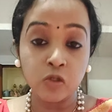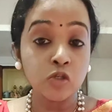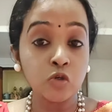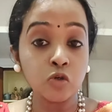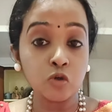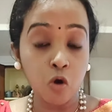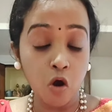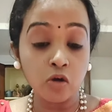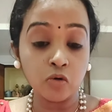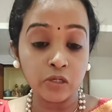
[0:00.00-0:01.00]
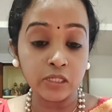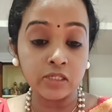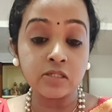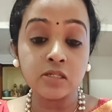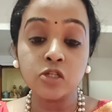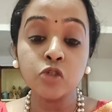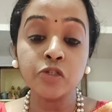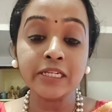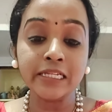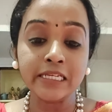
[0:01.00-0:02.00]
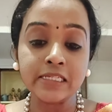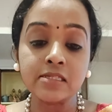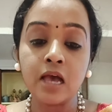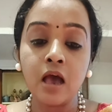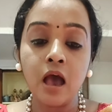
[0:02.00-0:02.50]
So, your goal is to release